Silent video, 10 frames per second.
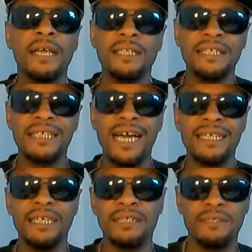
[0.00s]
This
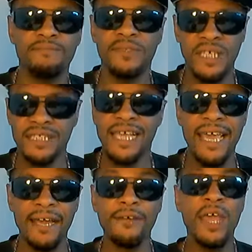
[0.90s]
guy doesn't
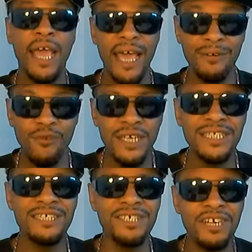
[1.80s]
care, and wants
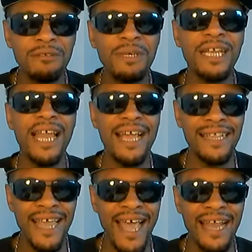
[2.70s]
a tournament
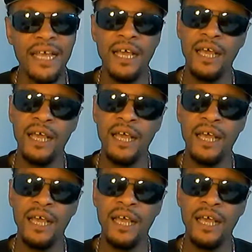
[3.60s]
like that.